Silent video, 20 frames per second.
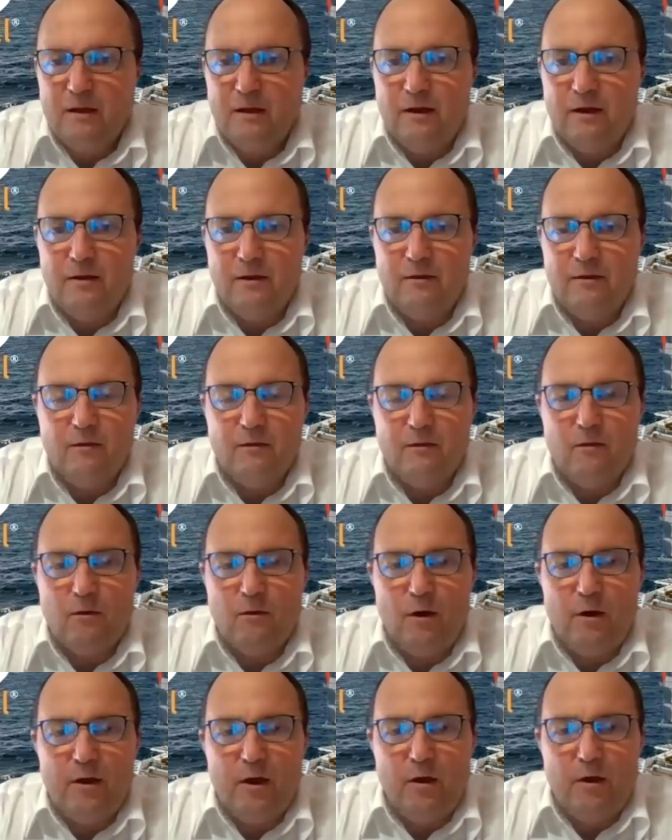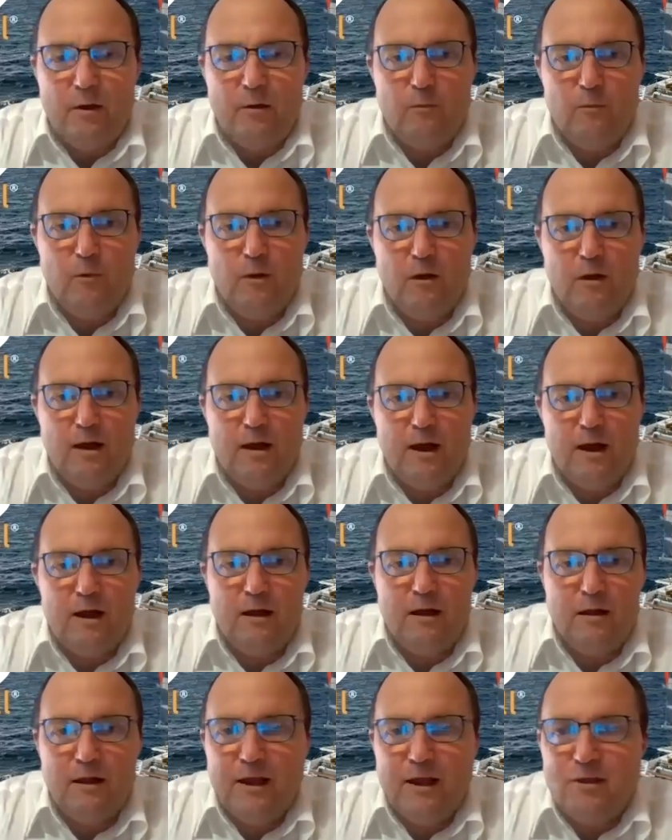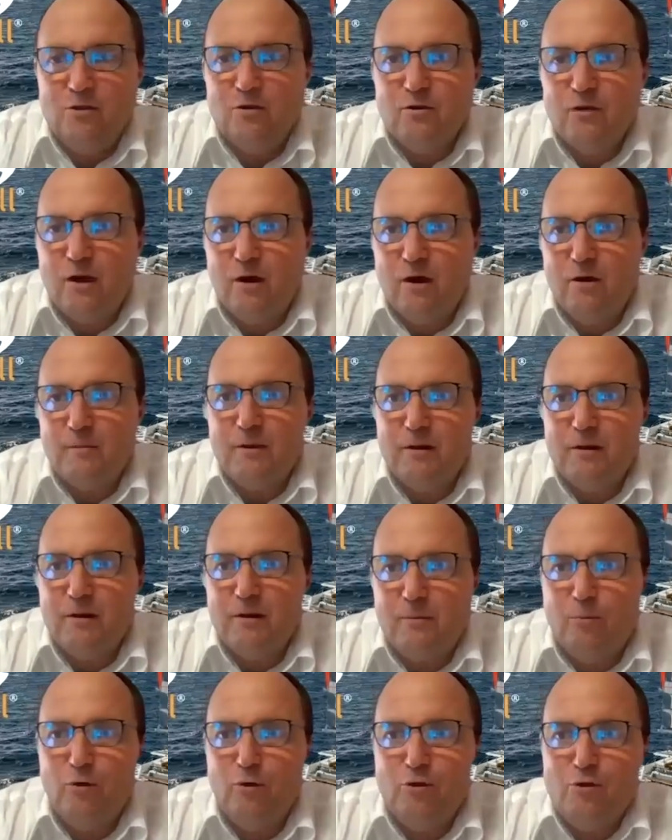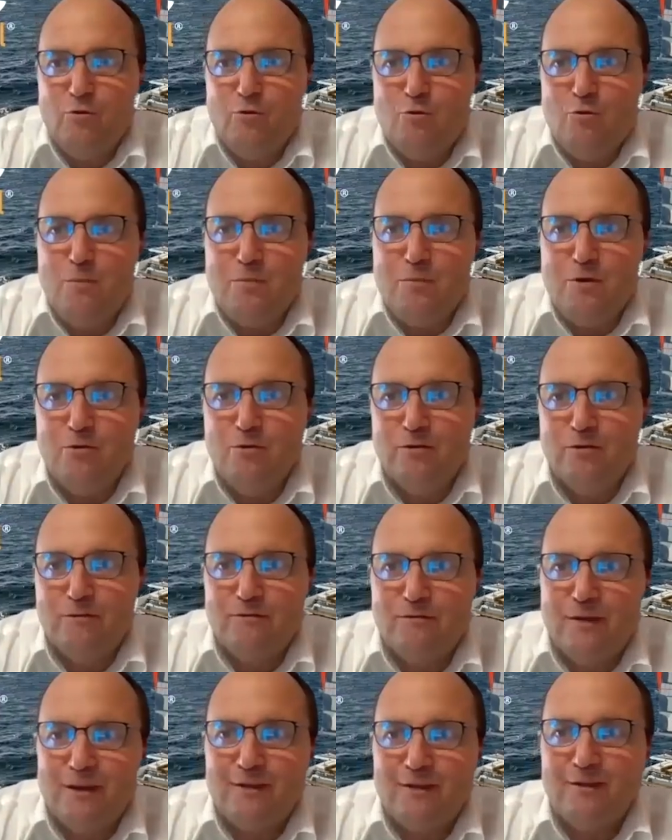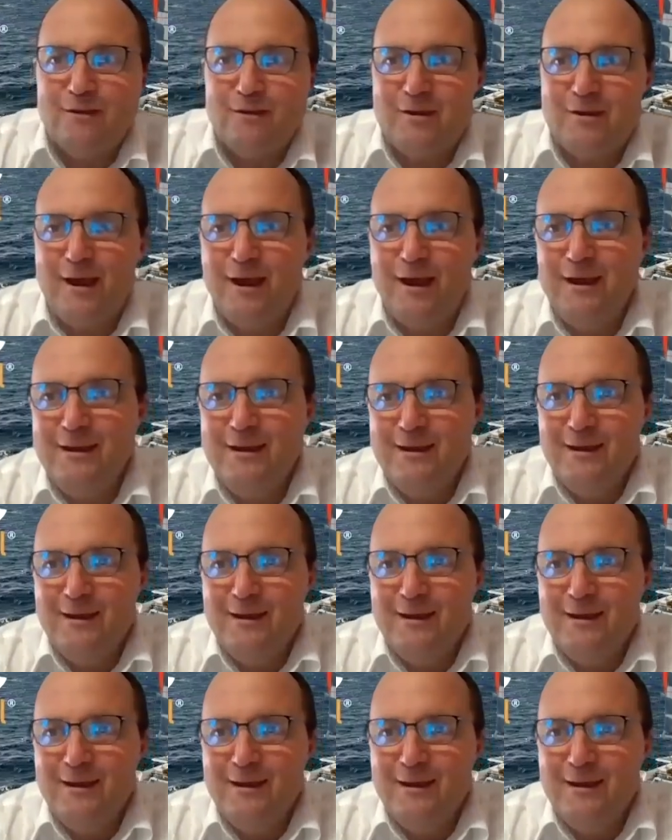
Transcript: I will let you go. I'm going to put you on mute if that's okay.